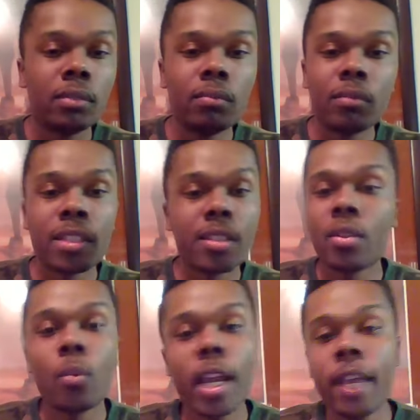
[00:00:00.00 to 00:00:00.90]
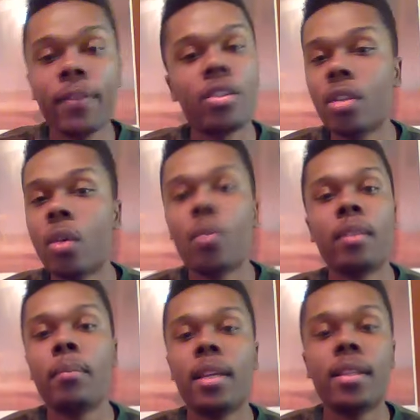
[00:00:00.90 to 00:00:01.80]
this is a wave that you don't want to
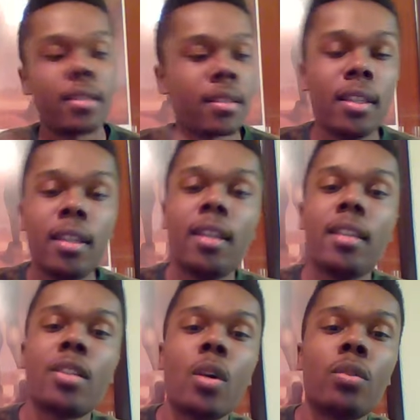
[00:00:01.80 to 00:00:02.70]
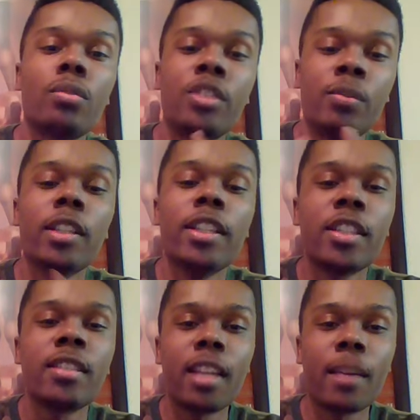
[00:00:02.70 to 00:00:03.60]
miss. So really
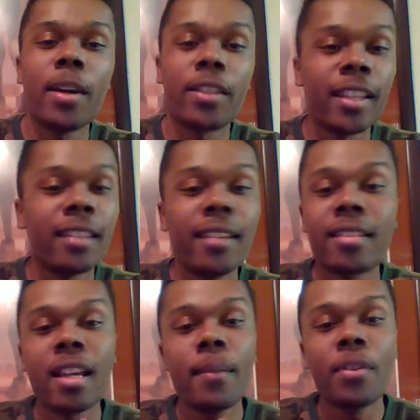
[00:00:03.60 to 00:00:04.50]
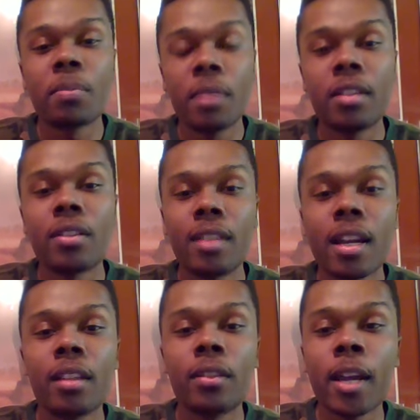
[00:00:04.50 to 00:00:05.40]
just think about that next time you're spending your
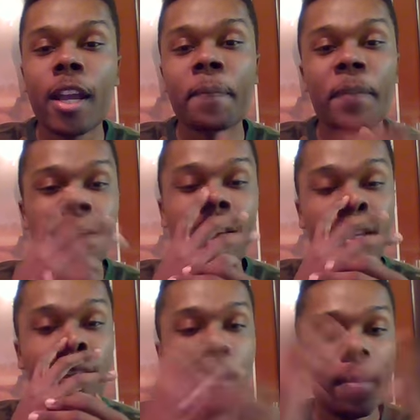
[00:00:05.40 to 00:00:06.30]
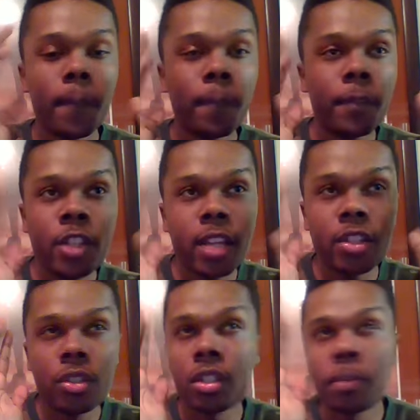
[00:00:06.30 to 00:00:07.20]
dollar, right? It kind of
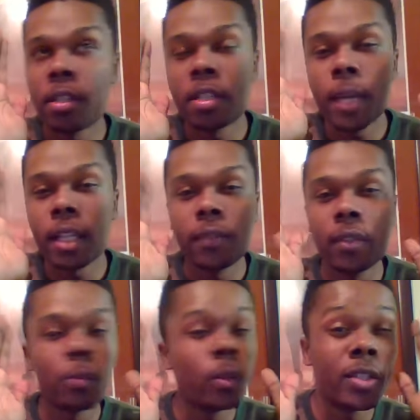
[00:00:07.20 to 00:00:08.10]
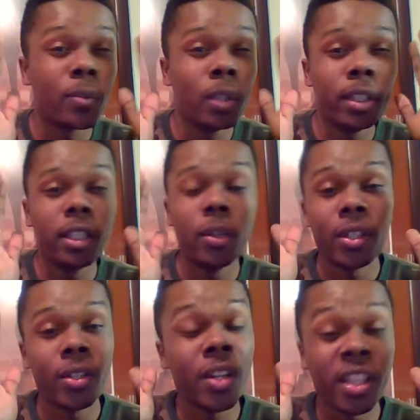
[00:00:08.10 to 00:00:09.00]
changes your perspective on what's really going
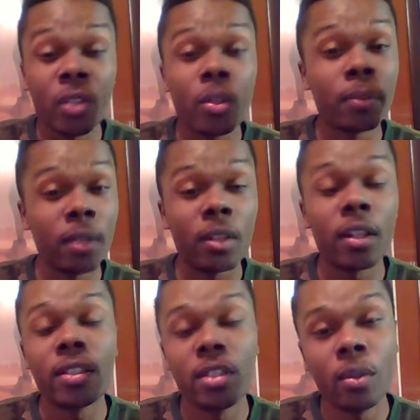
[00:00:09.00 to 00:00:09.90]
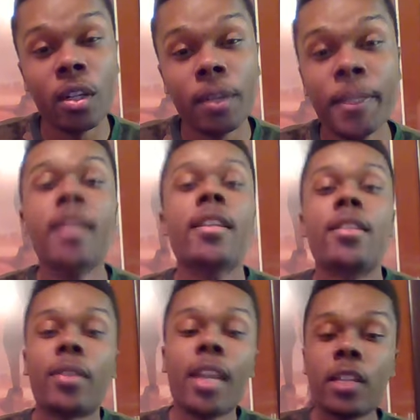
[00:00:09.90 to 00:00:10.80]
on in the cryptocurrency world. So
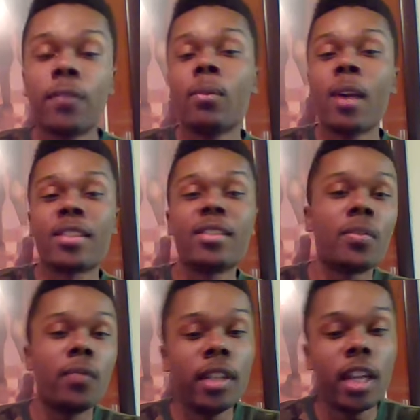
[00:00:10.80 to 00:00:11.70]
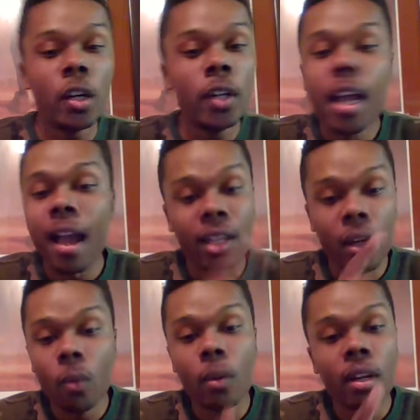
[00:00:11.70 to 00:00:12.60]
thank you for watching this video. I
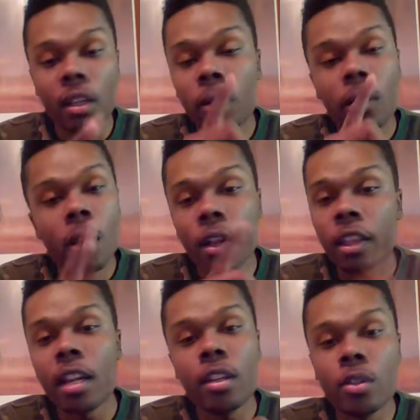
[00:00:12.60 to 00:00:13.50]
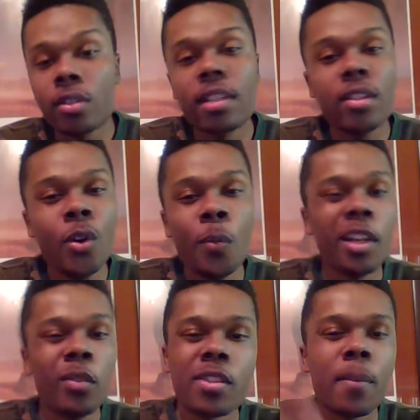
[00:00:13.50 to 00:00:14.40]
know it went a little longer than I usually do, but it
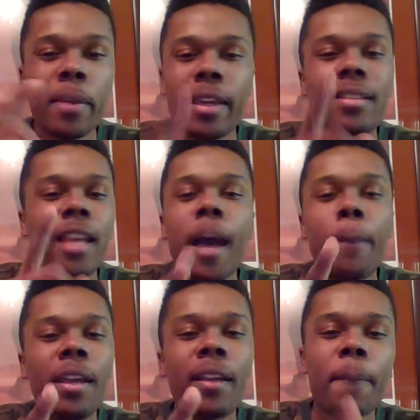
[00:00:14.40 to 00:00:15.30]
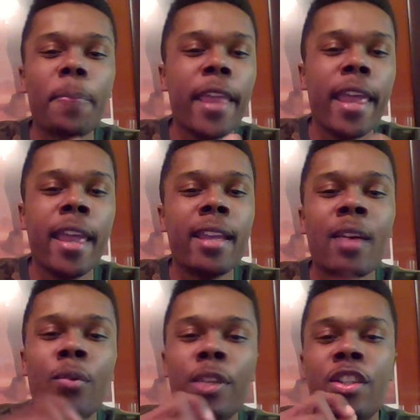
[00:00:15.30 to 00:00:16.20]
was a big topic and I
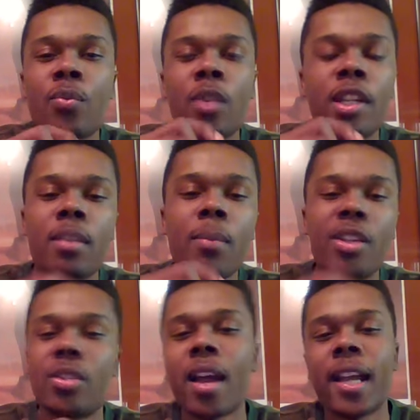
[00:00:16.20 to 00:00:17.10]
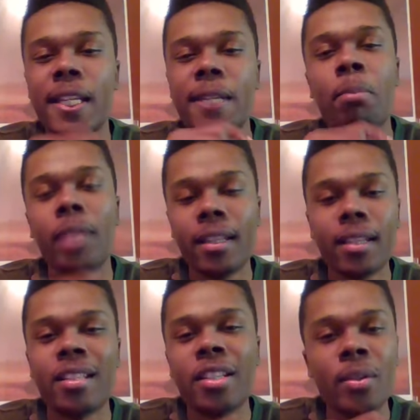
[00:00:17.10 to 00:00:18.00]
really just wanted to make sure I explained it
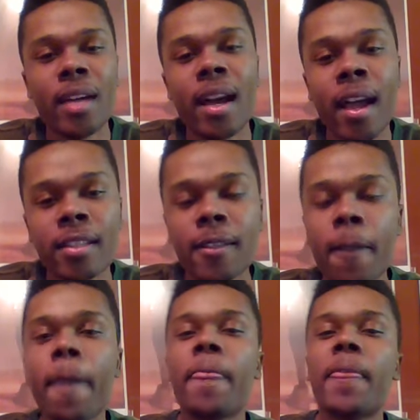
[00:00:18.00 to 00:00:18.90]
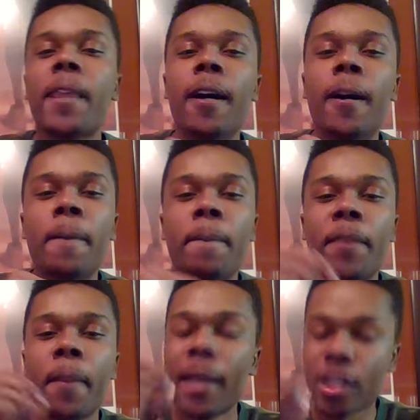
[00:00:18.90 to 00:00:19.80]
to you guys the um
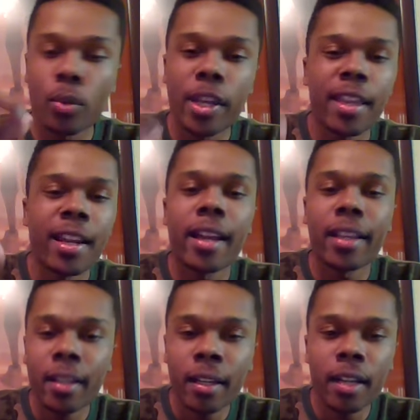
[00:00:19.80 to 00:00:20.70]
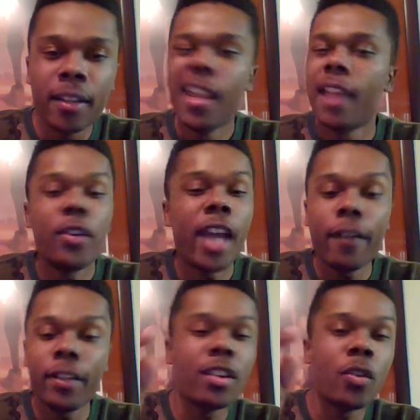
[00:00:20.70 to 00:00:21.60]
the best way that I could. If you have
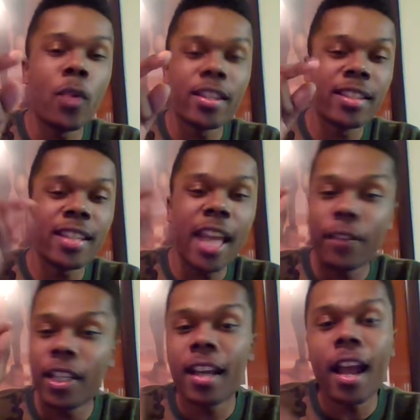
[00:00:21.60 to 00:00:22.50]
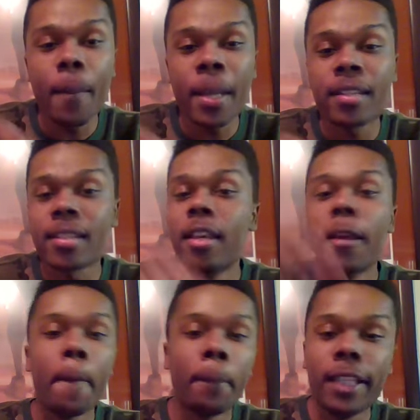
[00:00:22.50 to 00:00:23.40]
any questions, have any comments,
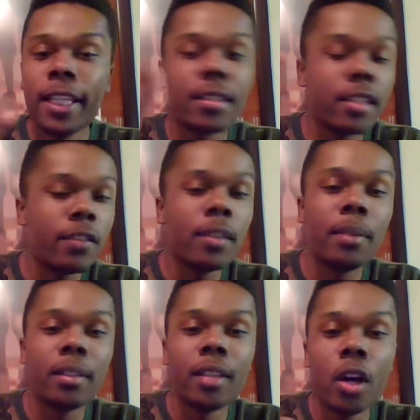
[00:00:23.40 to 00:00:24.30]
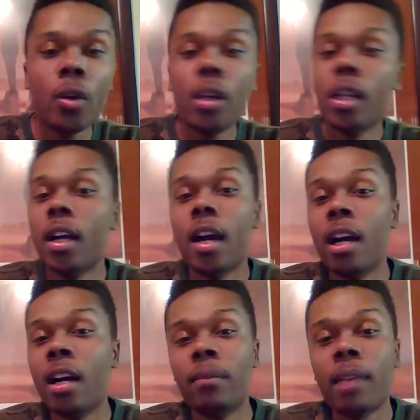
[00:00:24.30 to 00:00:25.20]
please leave them below.
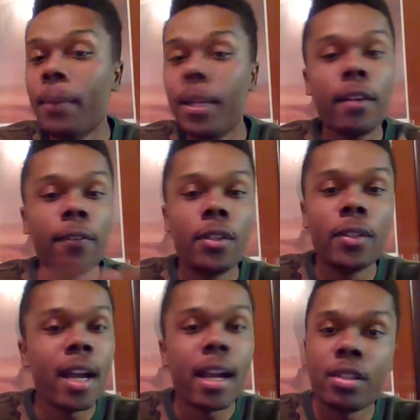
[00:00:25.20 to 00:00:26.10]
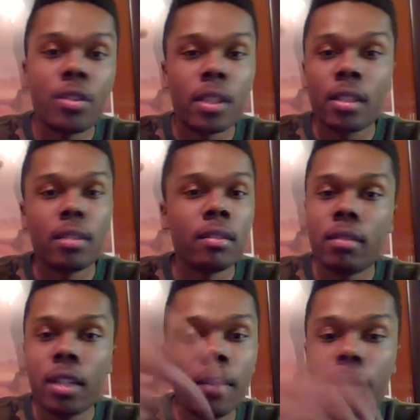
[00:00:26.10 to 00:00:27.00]
Um, I'm here for you guys. You can
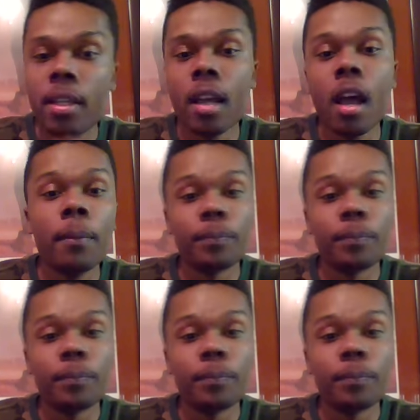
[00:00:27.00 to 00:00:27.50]
hit me up